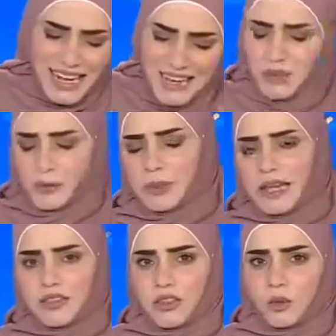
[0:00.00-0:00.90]
any other
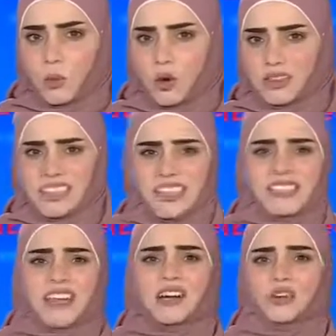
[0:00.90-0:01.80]
place in the world, the
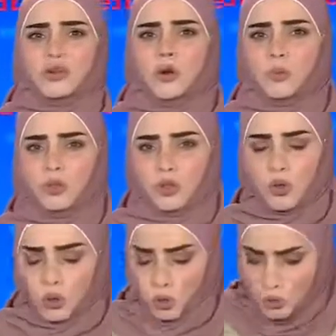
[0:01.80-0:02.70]
entire globe would
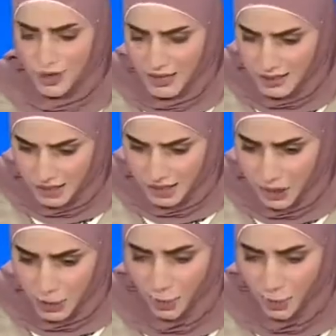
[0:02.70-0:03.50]
go crazy.